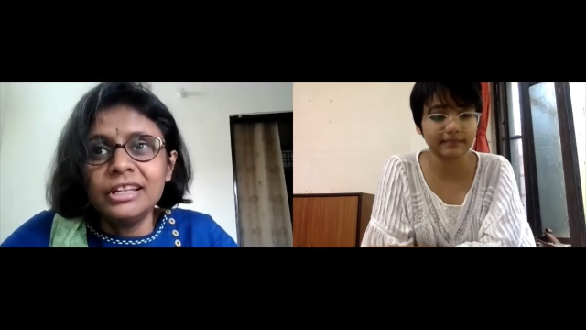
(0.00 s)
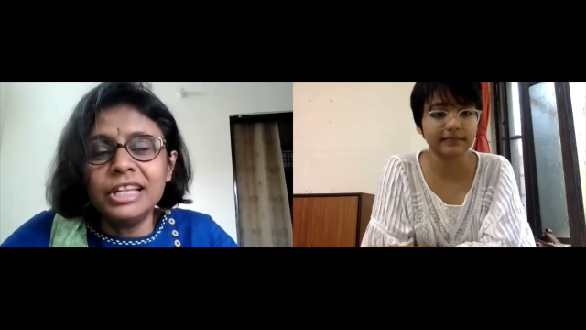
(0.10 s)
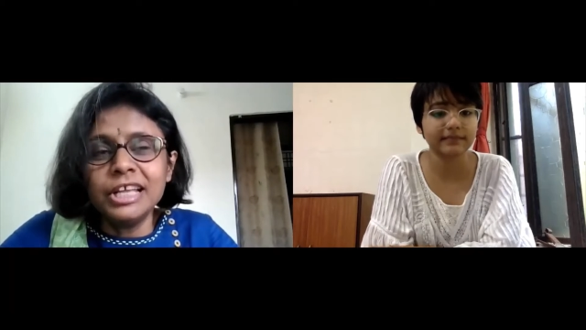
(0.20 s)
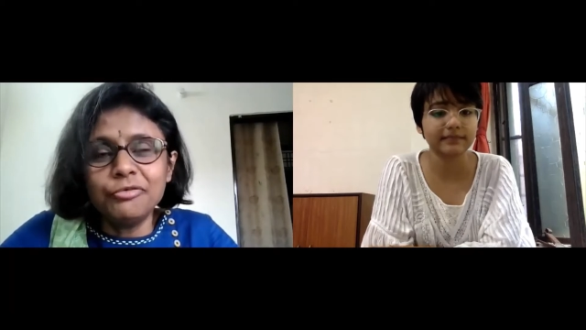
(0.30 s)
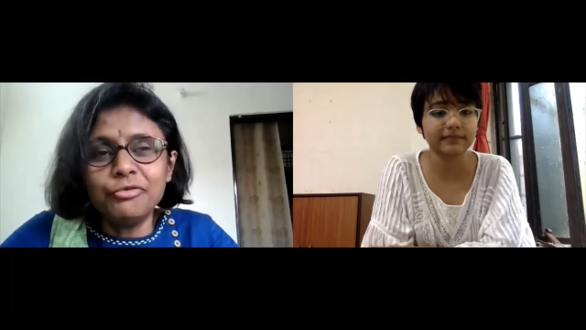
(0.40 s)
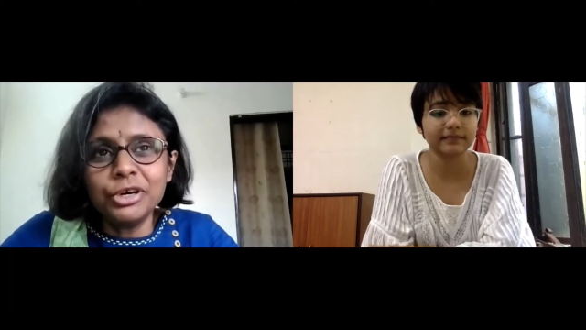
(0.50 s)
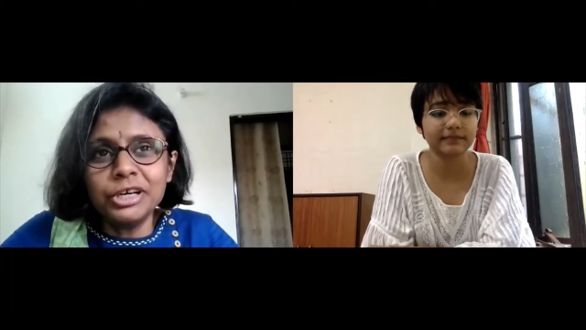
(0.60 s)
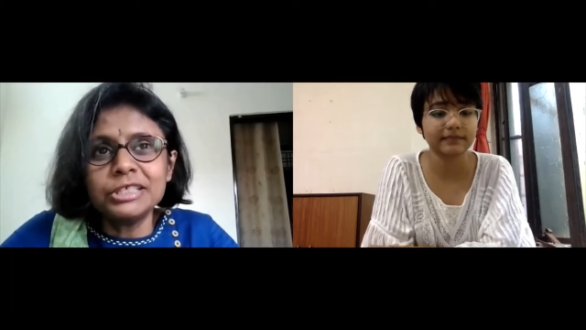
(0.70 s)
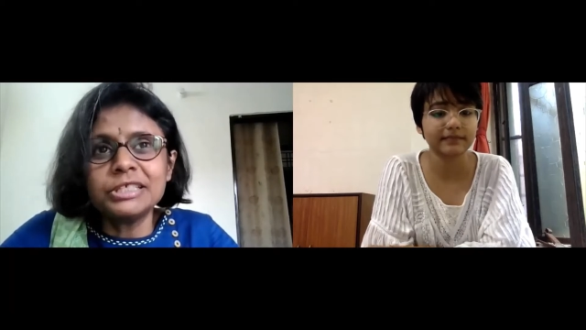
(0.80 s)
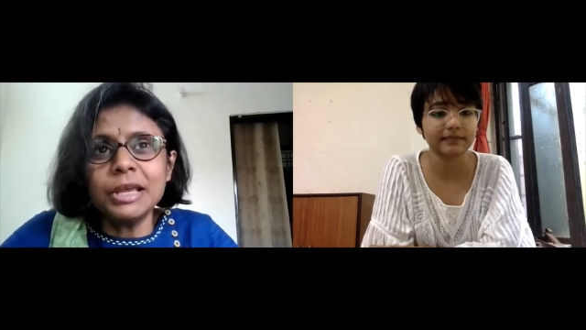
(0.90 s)
Speaker 1: Therefore,
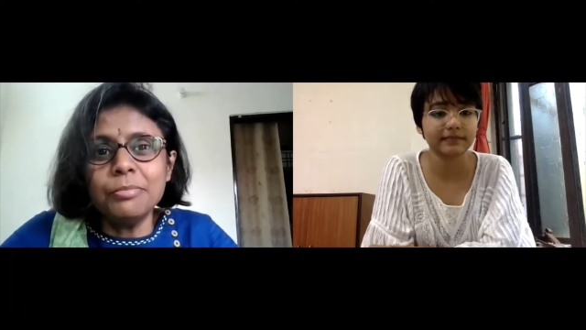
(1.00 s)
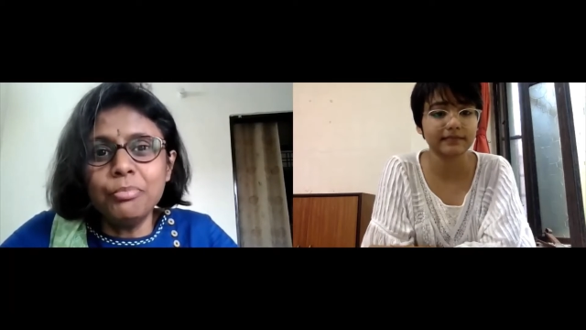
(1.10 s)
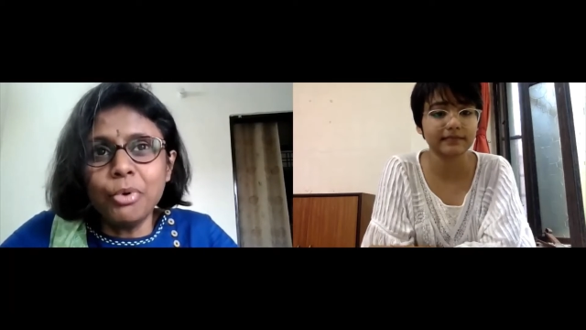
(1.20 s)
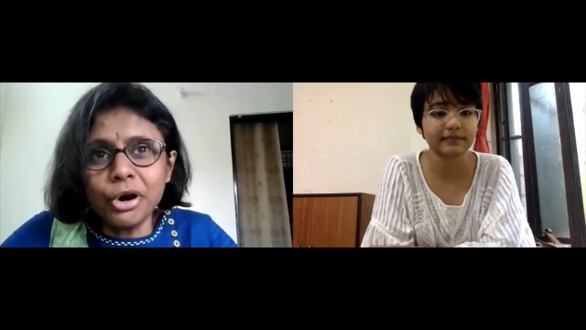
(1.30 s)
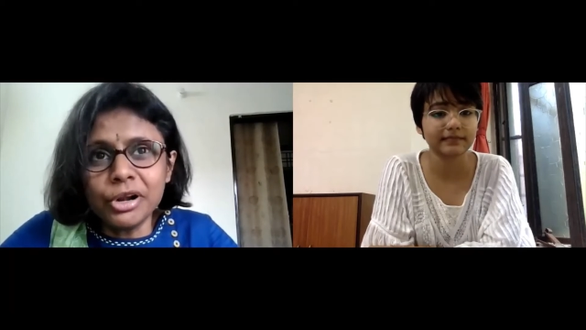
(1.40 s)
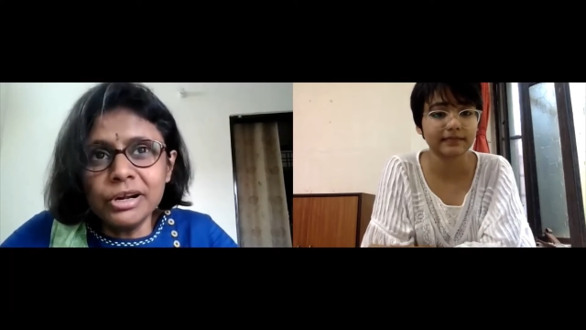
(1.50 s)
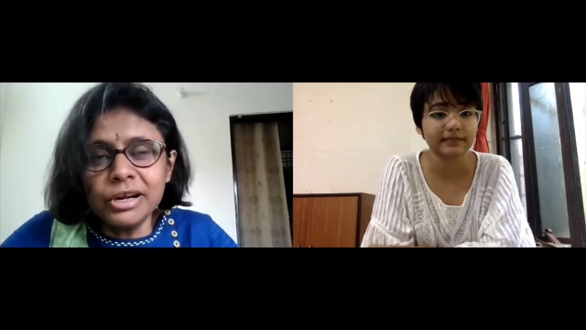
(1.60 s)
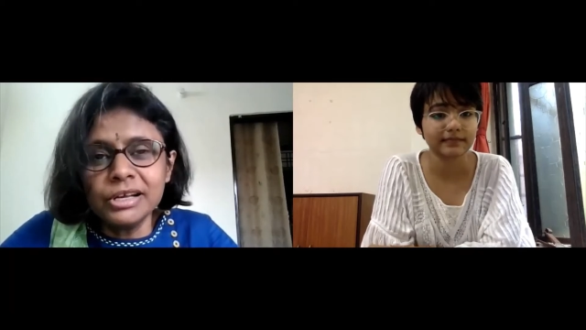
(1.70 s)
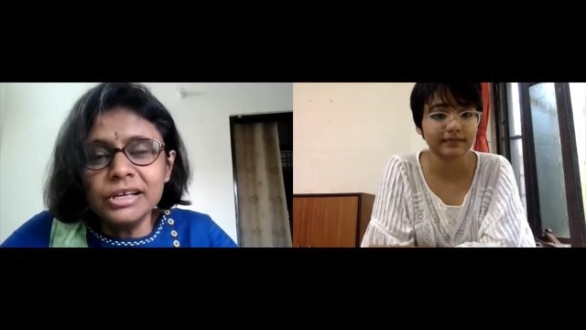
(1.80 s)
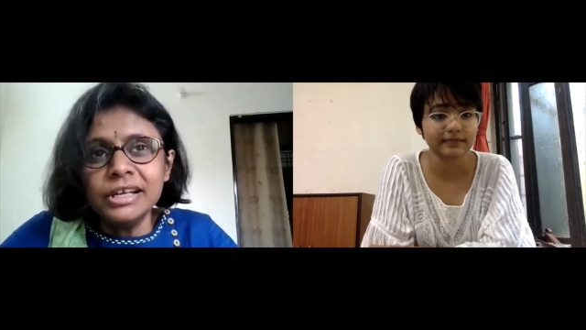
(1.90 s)
it is important
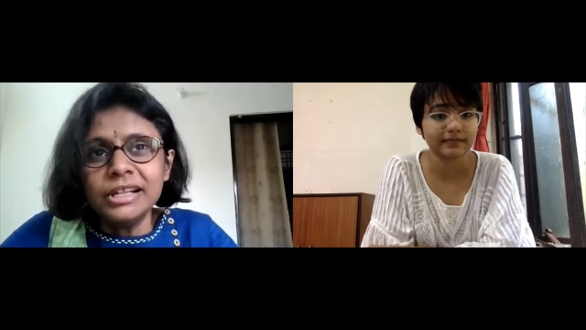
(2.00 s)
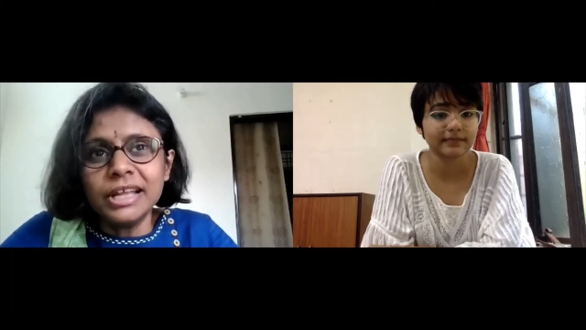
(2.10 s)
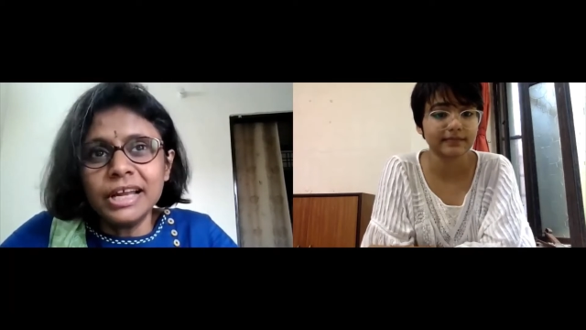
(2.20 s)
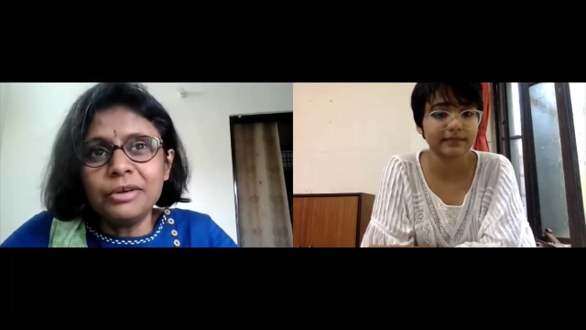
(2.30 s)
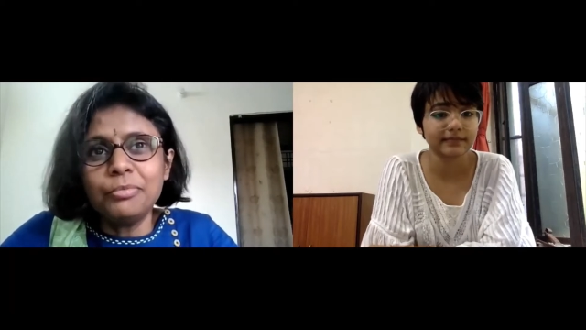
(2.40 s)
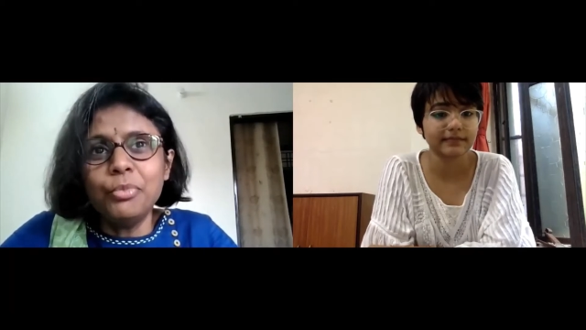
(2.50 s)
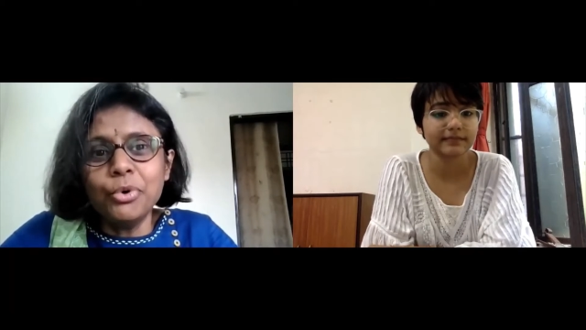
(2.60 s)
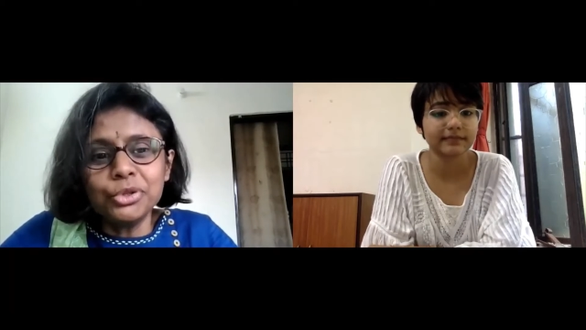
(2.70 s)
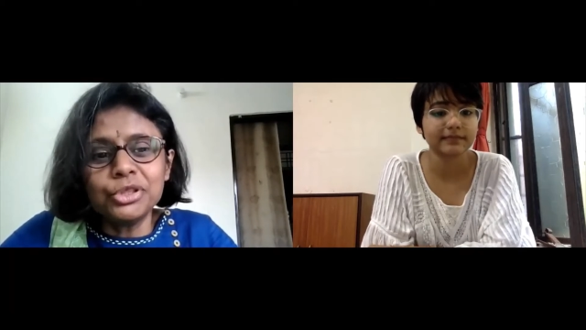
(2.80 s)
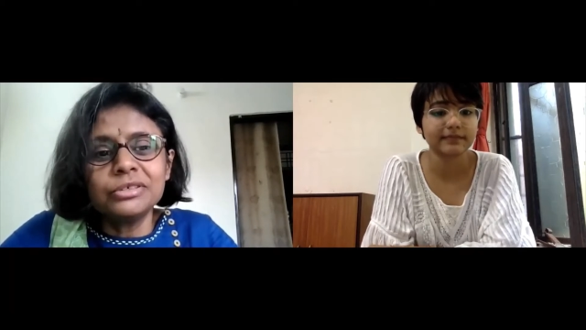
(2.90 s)
that
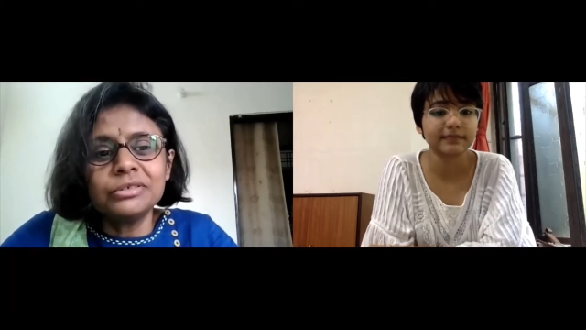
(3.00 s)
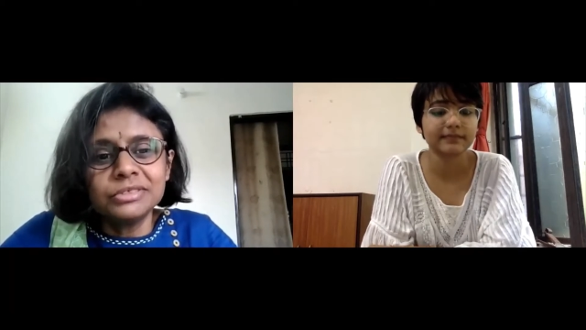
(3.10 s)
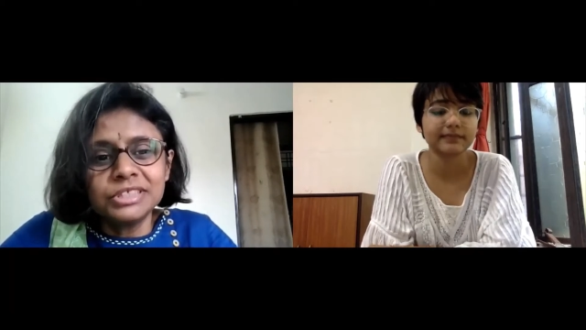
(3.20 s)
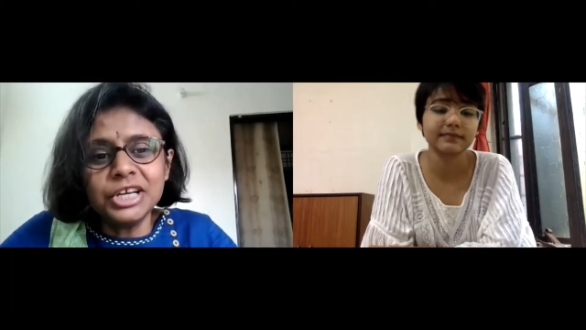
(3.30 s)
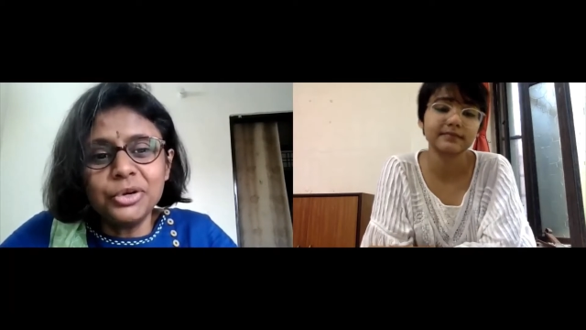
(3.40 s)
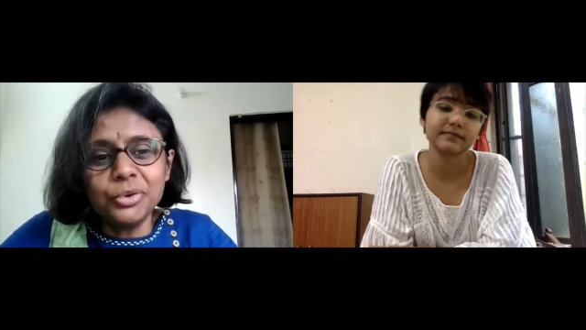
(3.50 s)
both sit